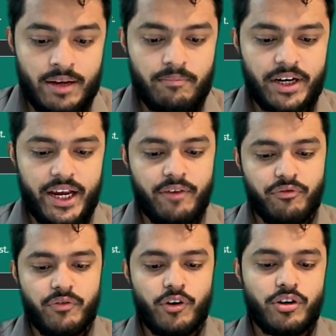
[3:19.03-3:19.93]
But if
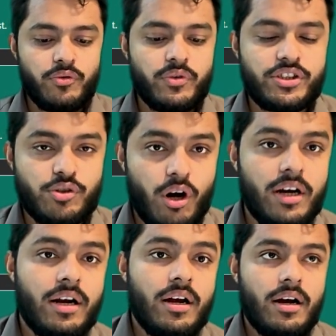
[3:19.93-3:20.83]
we want to install
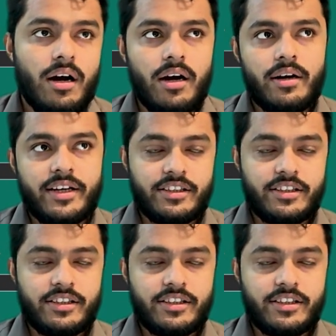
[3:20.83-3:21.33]
our